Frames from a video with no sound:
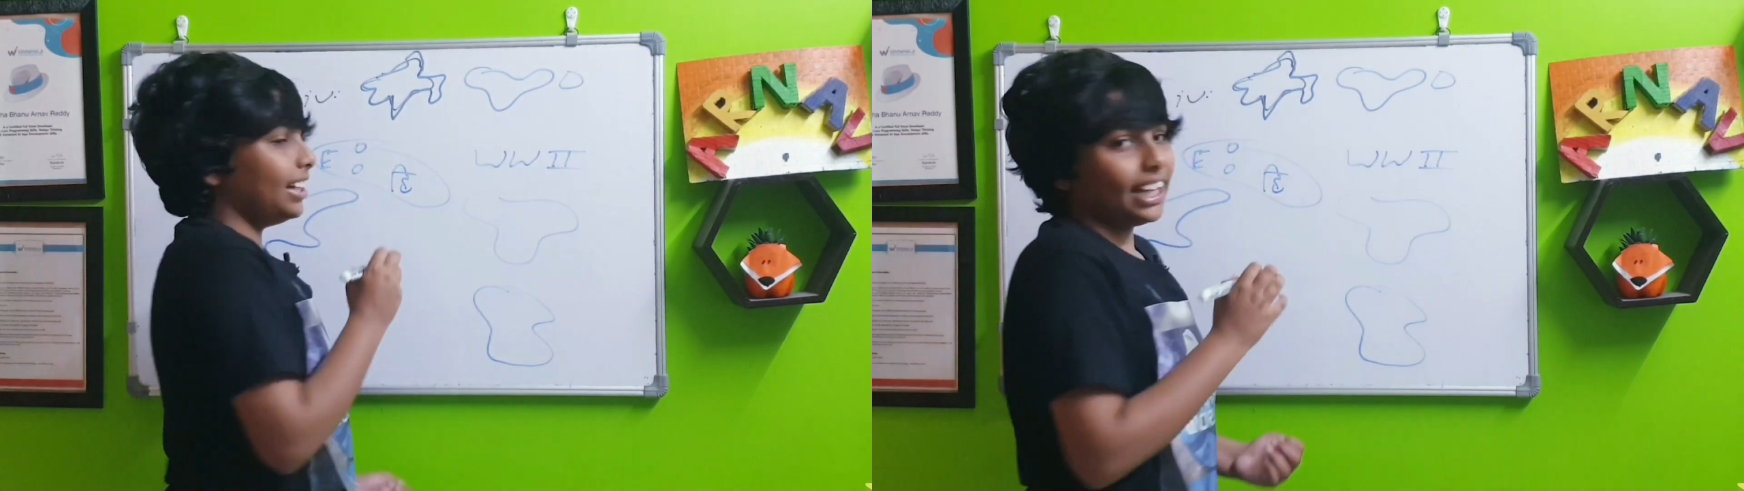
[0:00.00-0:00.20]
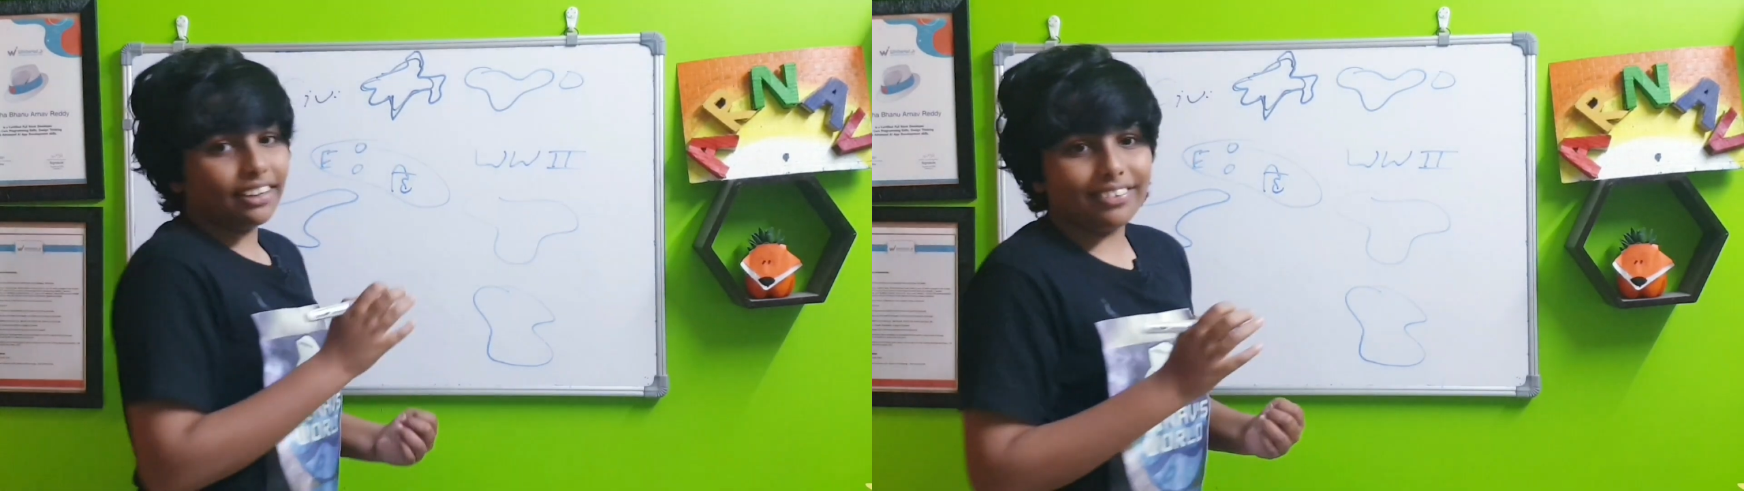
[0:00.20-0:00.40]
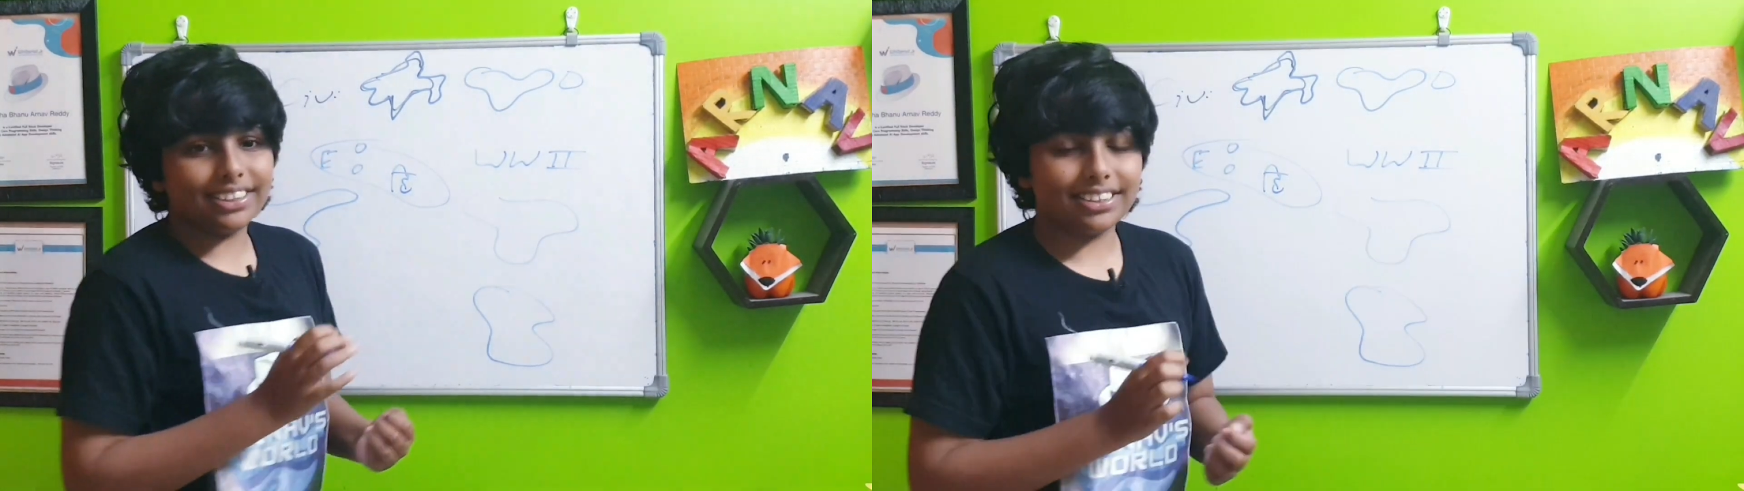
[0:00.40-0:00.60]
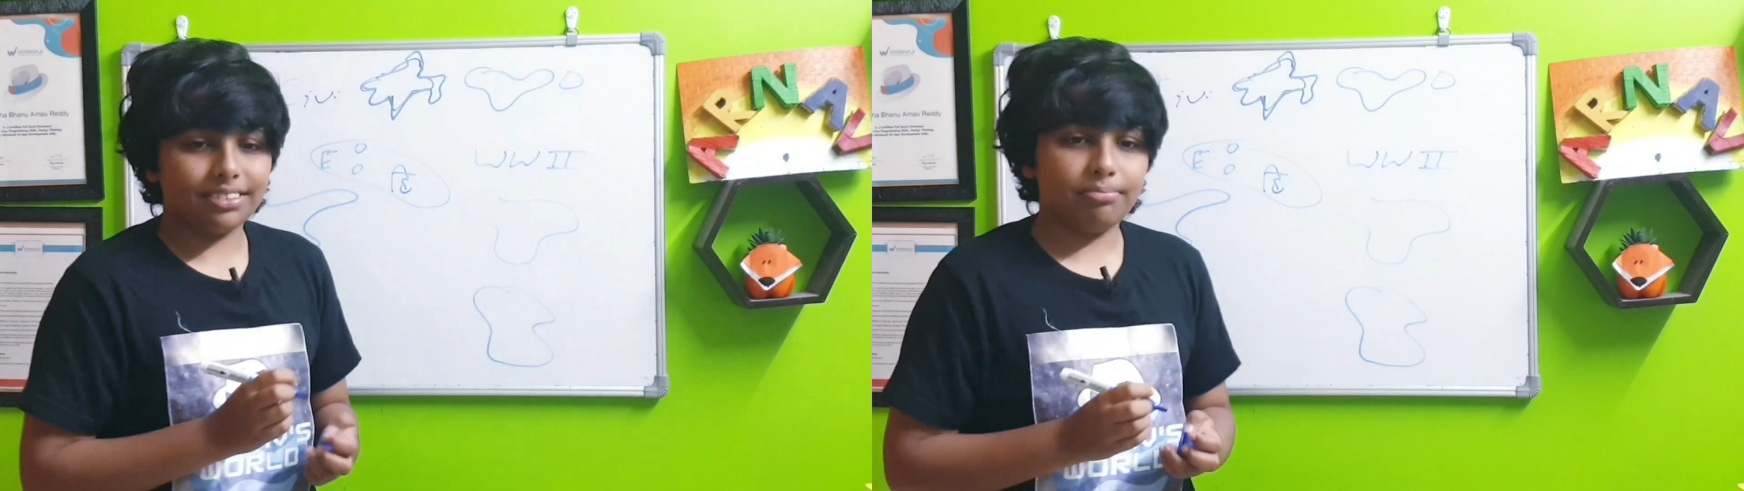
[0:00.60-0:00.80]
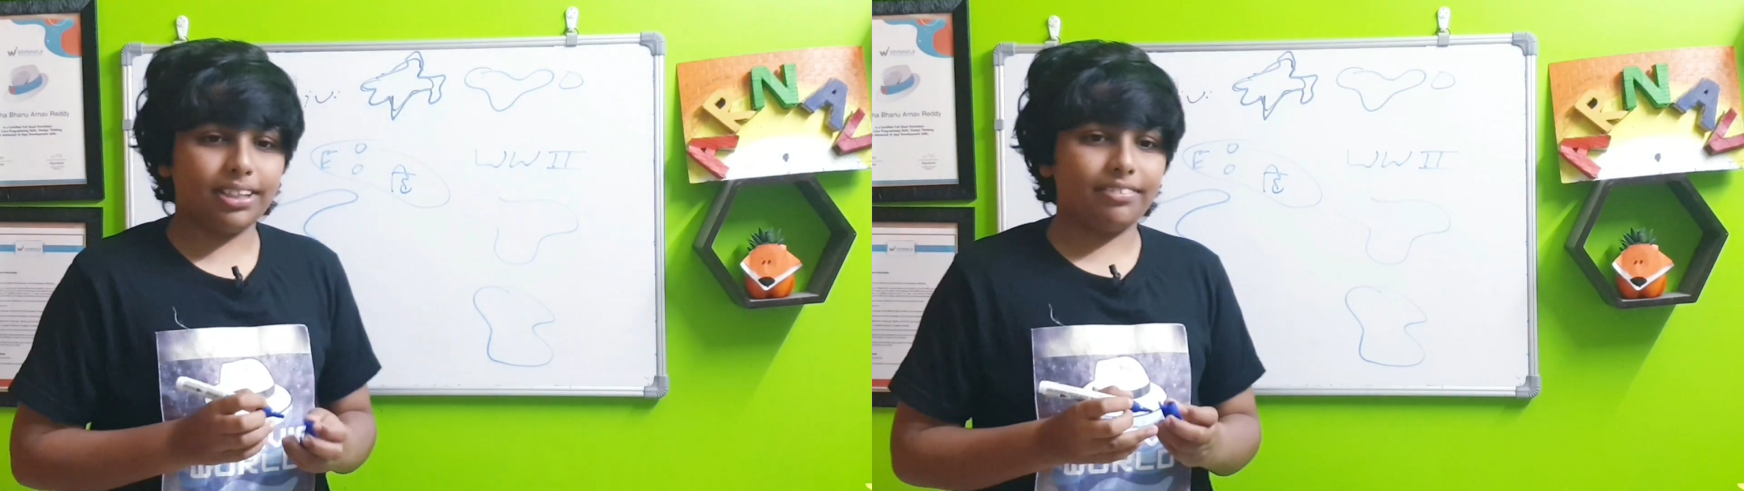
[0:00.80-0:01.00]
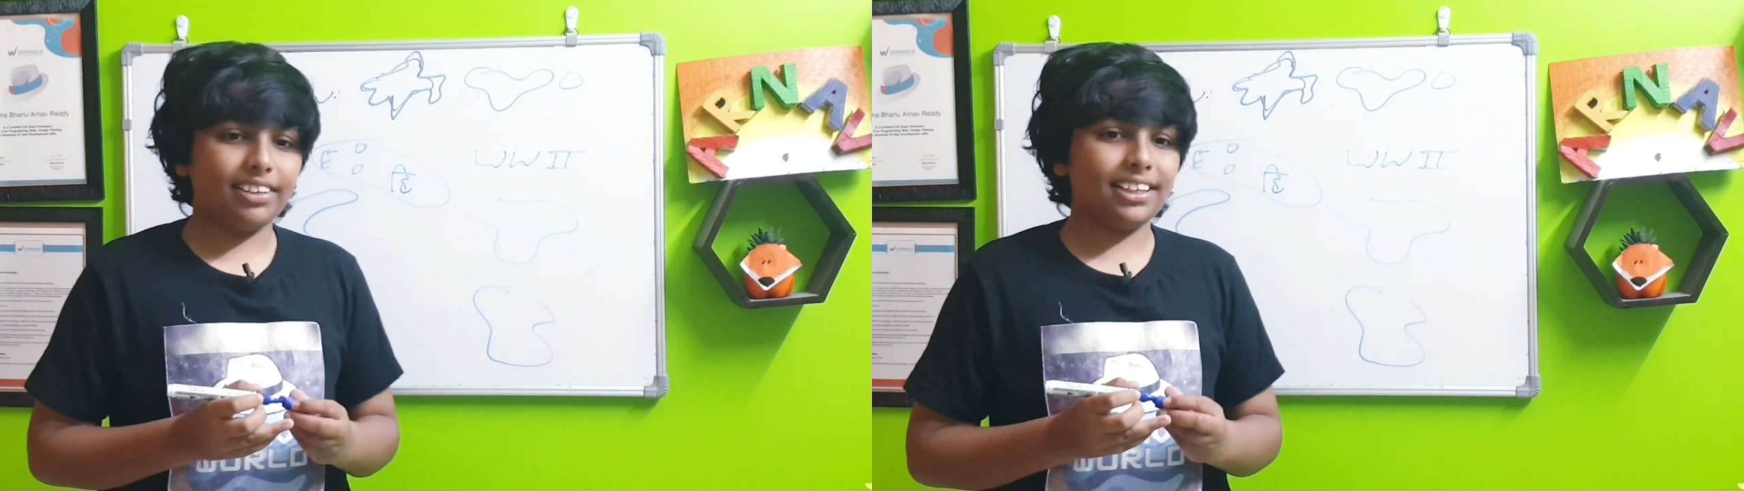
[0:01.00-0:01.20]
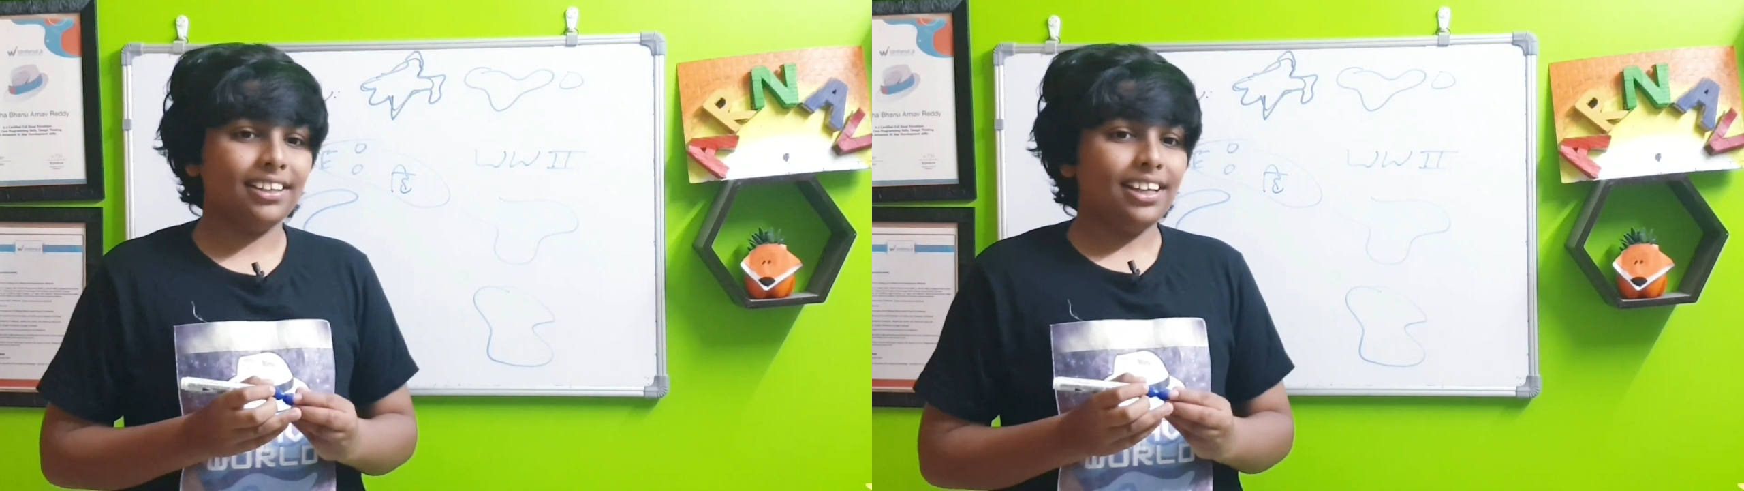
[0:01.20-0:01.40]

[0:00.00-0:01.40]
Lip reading: languages in between